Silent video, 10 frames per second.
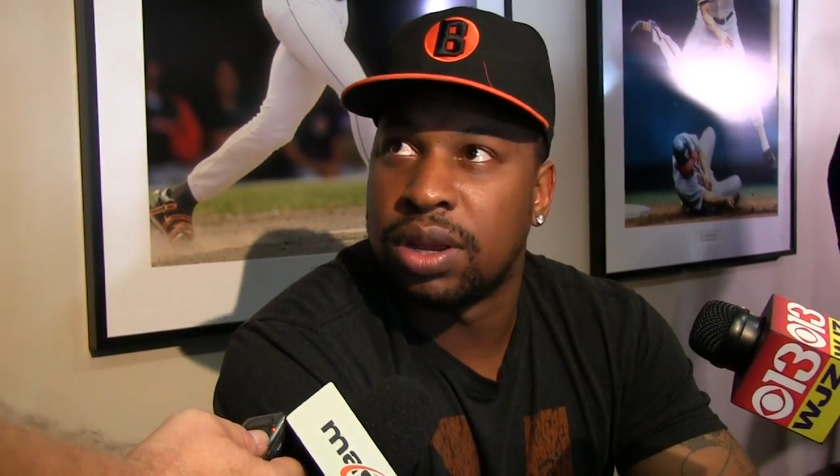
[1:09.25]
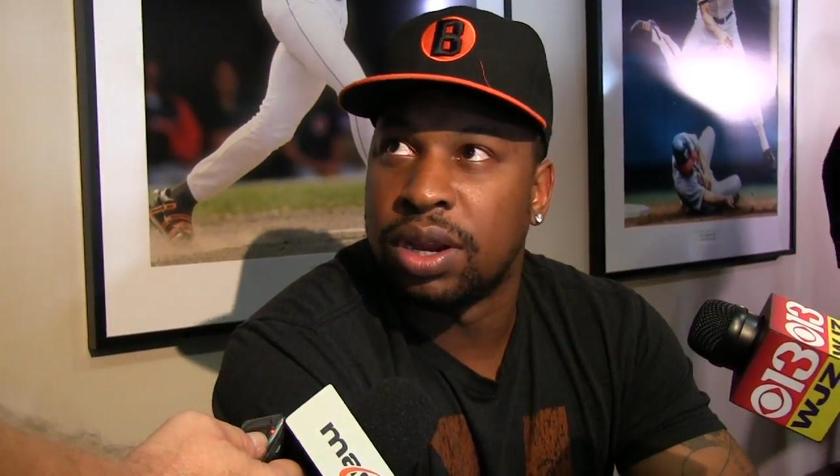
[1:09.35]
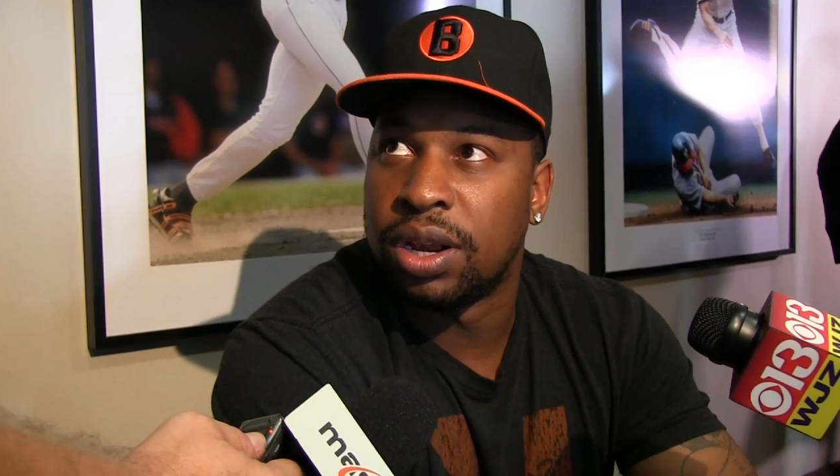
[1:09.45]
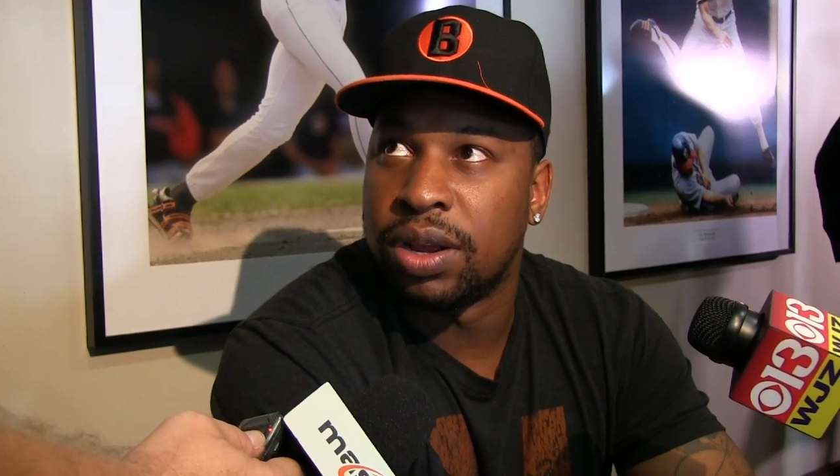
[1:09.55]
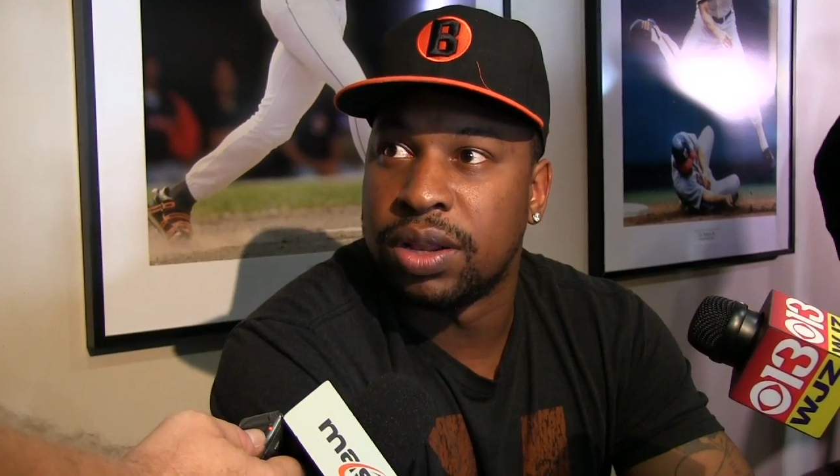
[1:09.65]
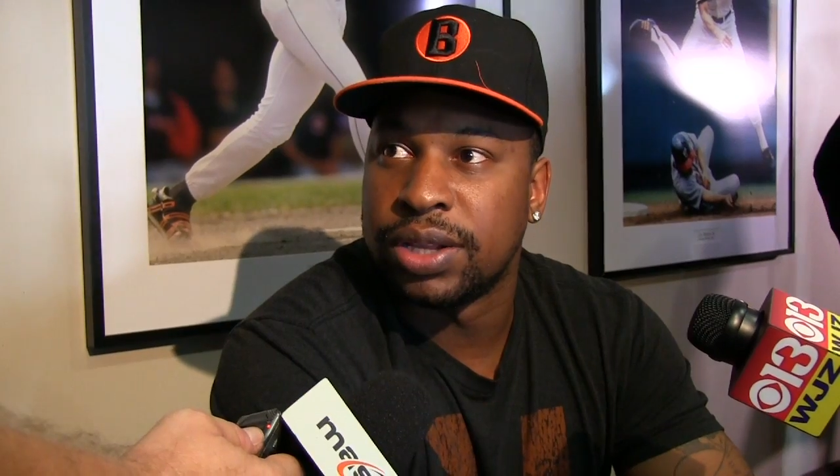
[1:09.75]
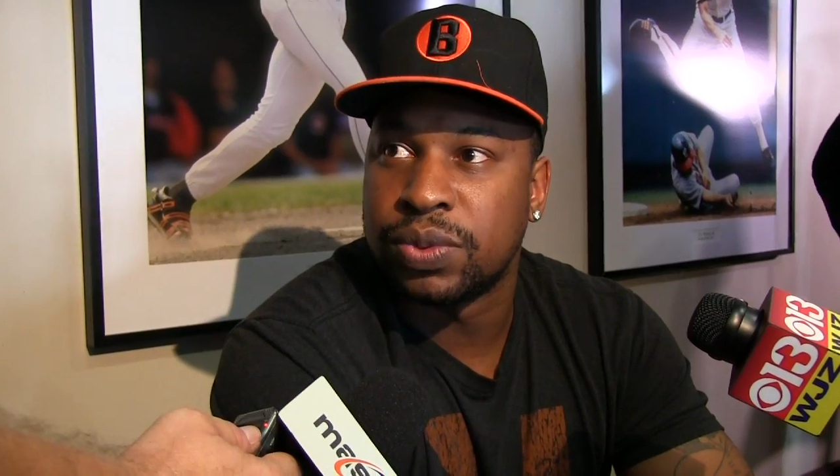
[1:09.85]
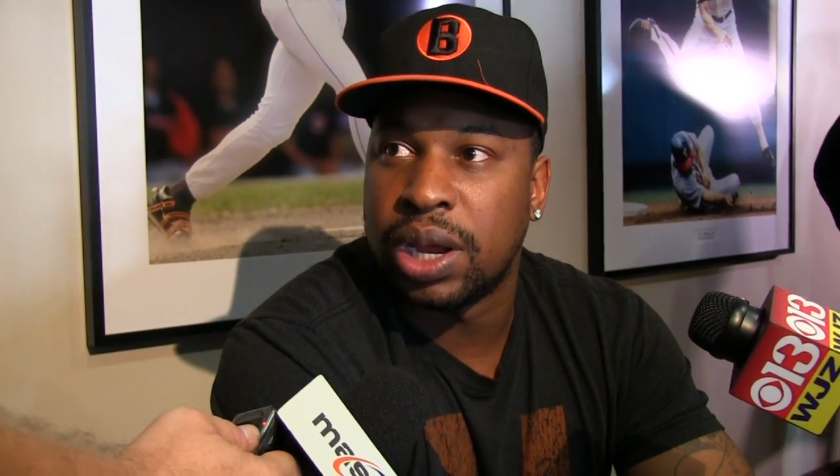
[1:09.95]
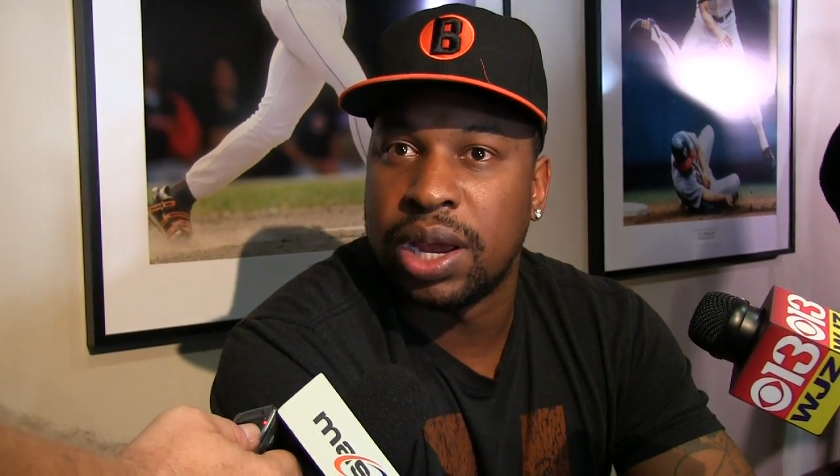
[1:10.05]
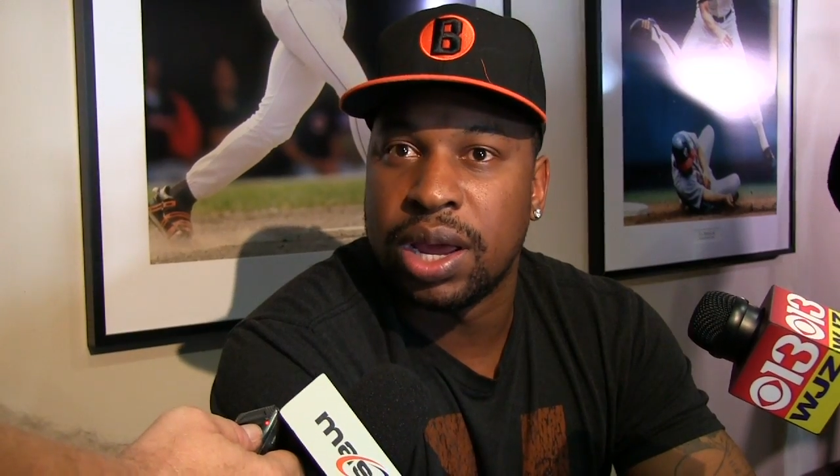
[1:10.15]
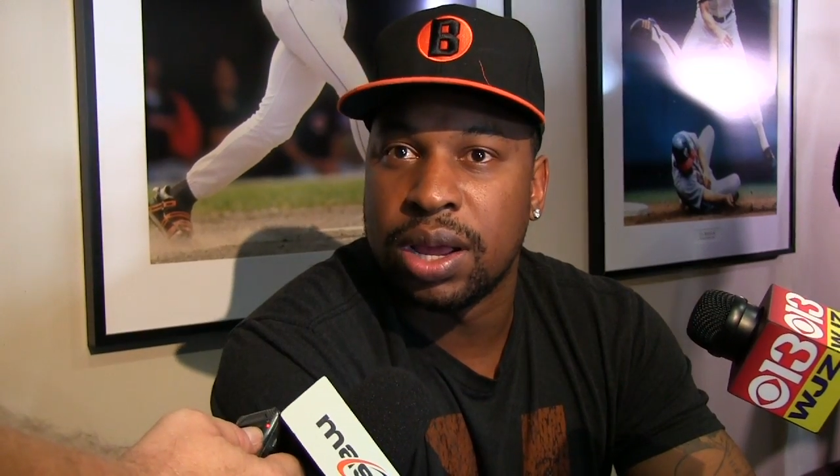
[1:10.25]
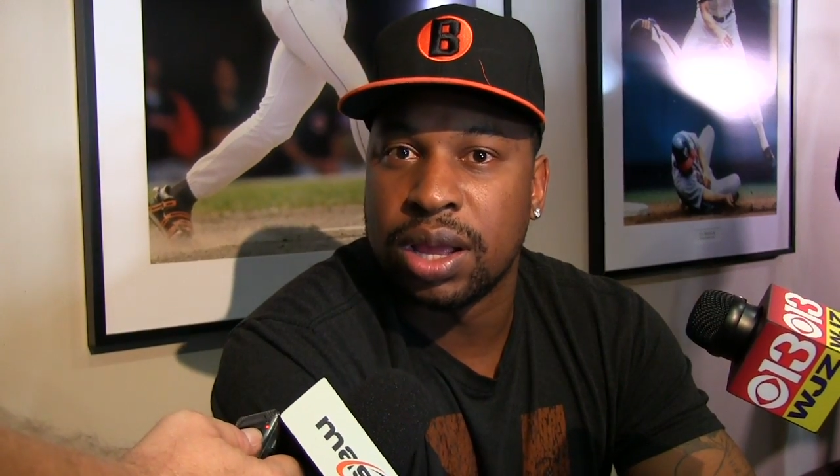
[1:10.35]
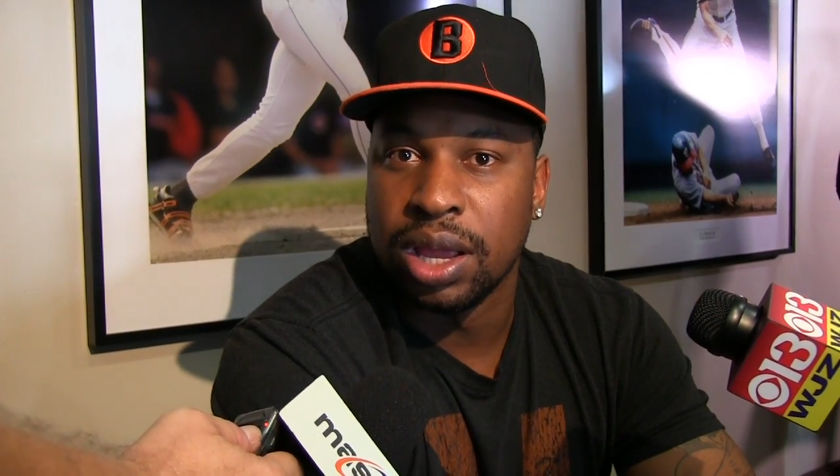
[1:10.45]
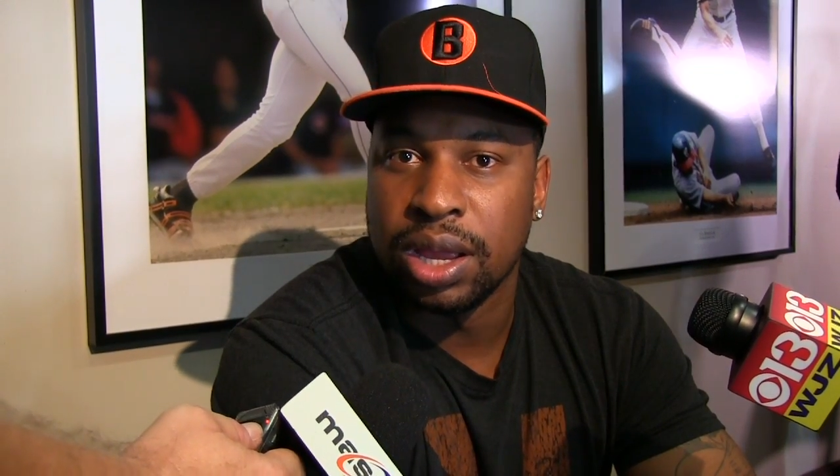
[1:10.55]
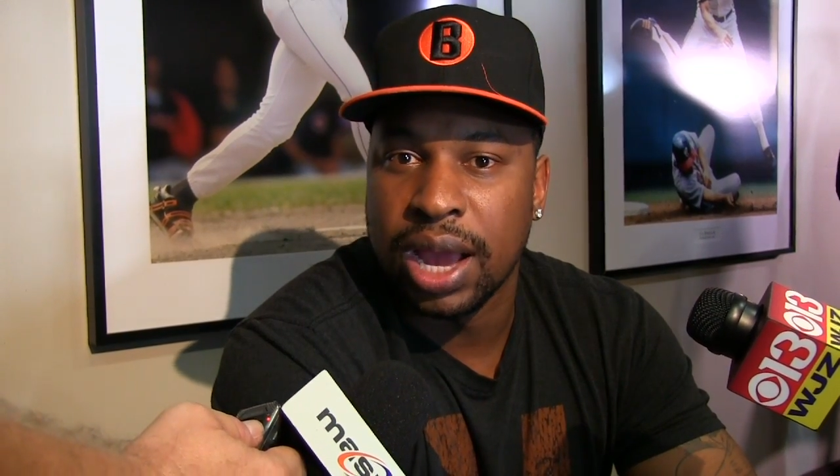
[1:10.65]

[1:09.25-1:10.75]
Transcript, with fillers: You know, that's why um,